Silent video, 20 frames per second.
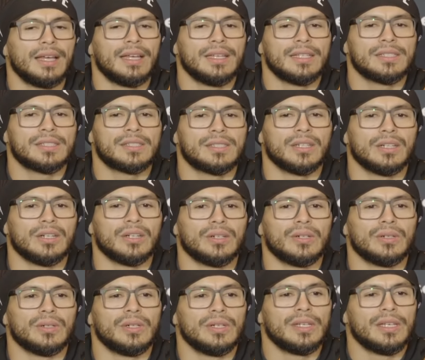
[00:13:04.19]

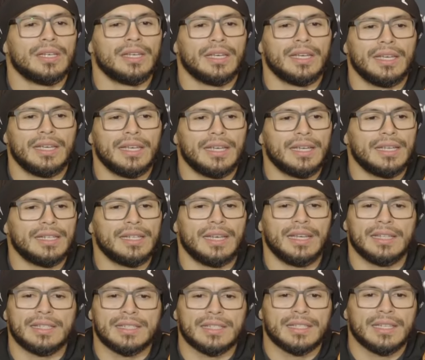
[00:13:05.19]
So
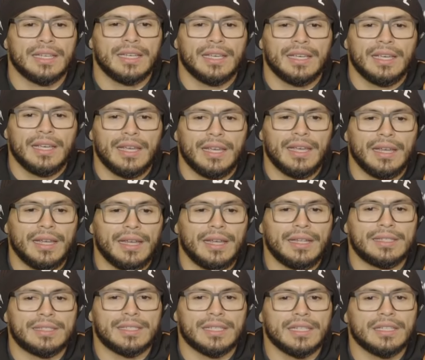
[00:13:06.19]

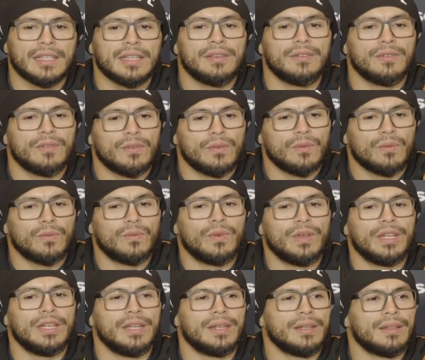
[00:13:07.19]
it's something
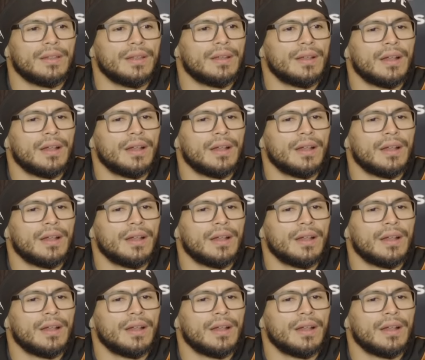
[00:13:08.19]
really